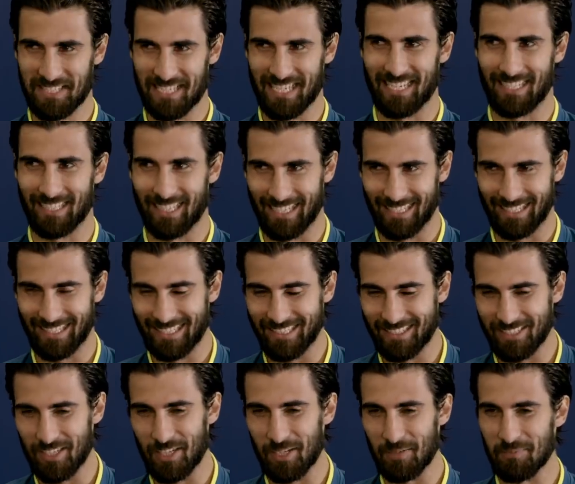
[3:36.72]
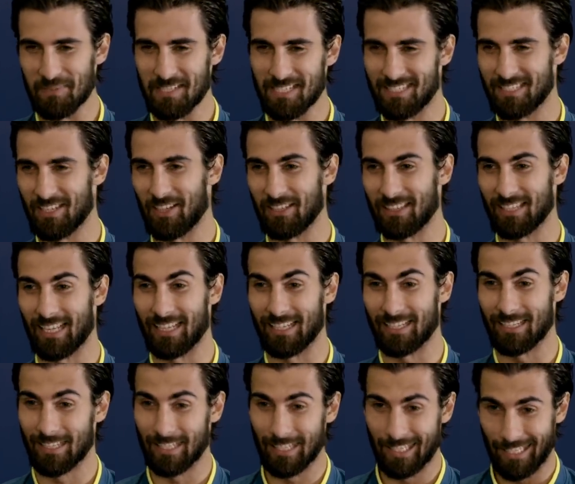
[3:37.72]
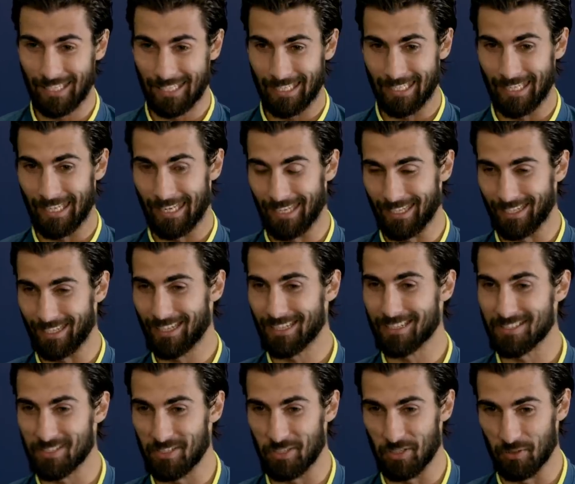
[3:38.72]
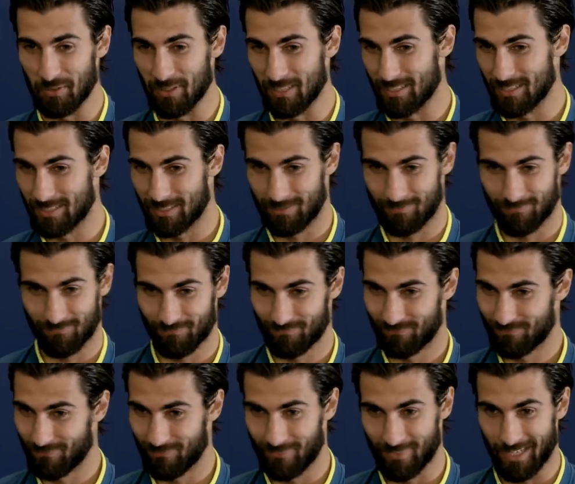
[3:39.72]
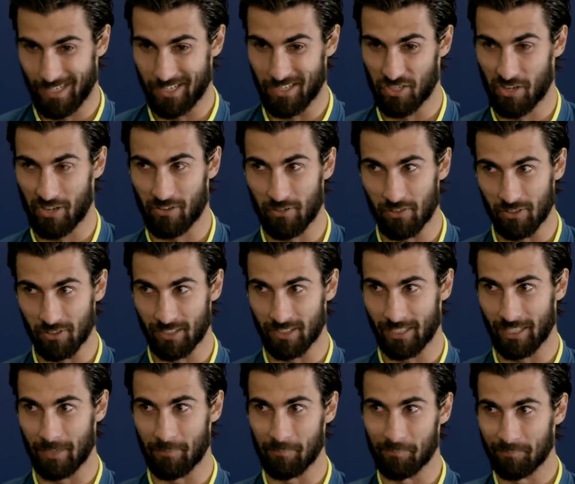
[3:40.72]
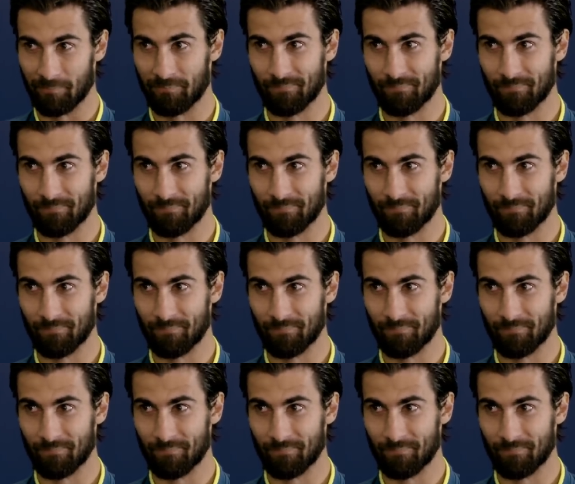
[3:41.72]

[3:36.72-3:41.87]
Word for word: saying, like, the term the terms. not like against you, it's in general in the game.